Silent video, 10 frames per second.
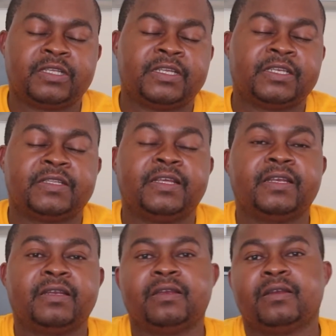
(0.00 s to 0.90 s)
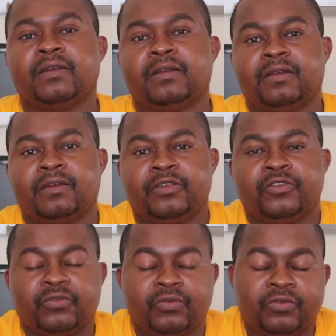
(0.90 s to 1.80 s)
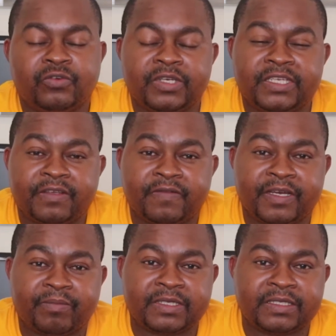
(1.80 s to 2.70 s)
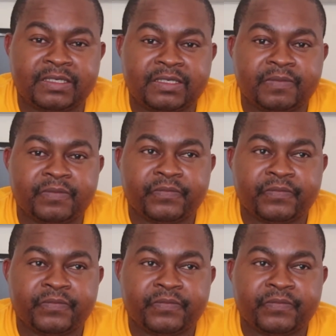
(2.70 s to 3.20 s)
and then you don't have capacity.